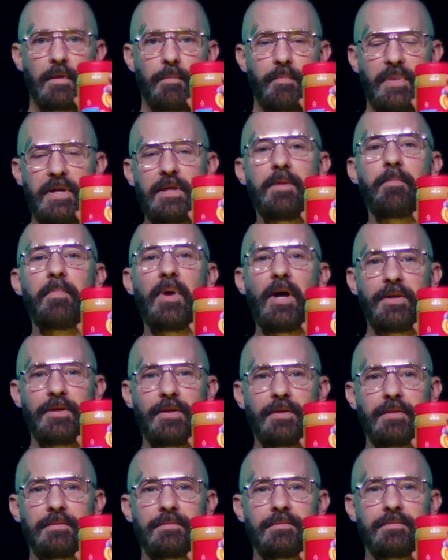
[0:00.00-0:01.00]
peanut
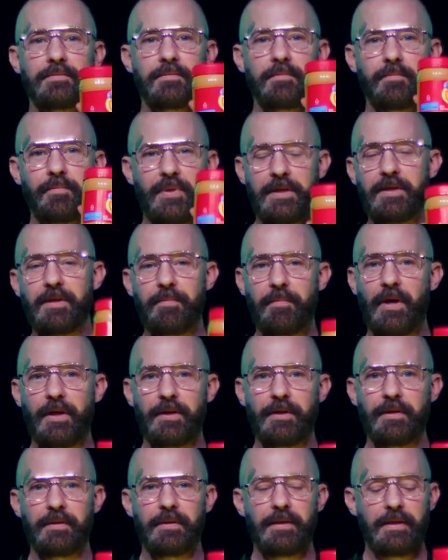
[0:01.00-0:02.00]
butter, peanut
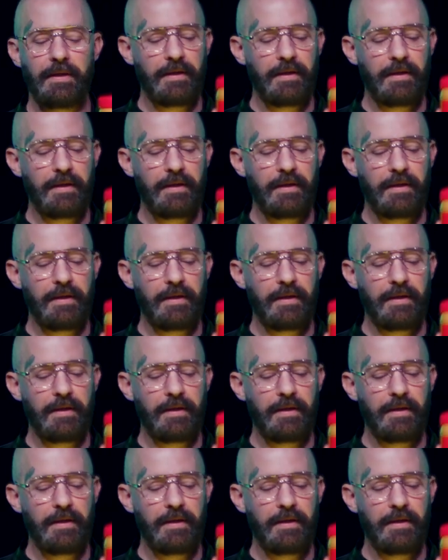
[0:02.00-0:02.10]
butter